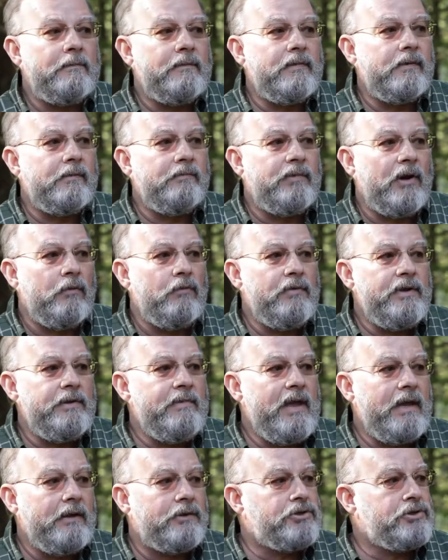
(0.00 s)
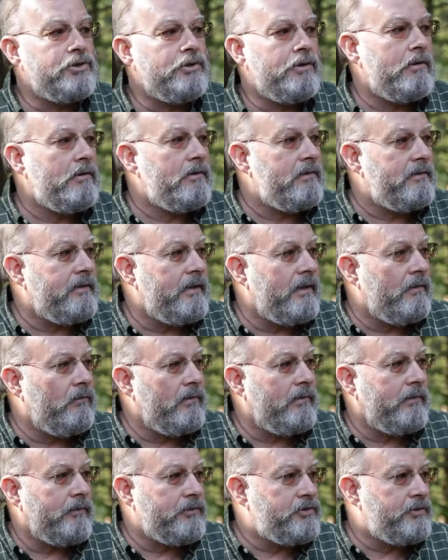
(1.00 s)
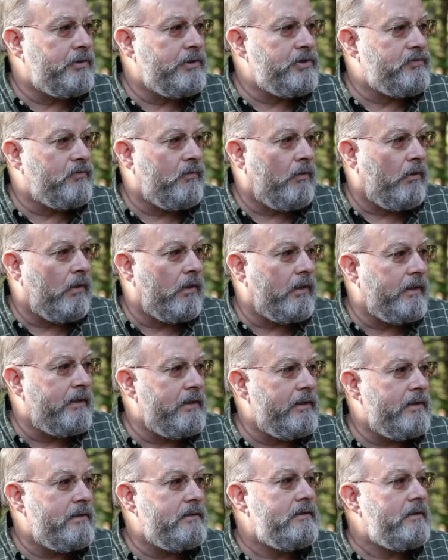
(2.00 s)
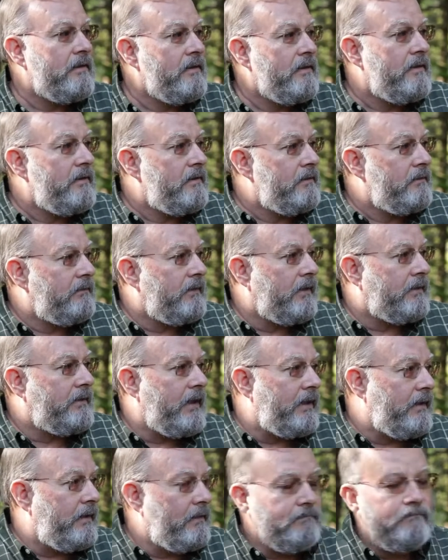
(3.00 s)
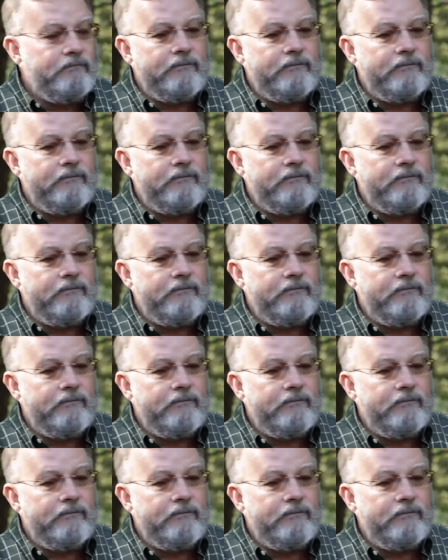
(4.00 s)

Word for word: but we make sure that when those trees fall in, that they,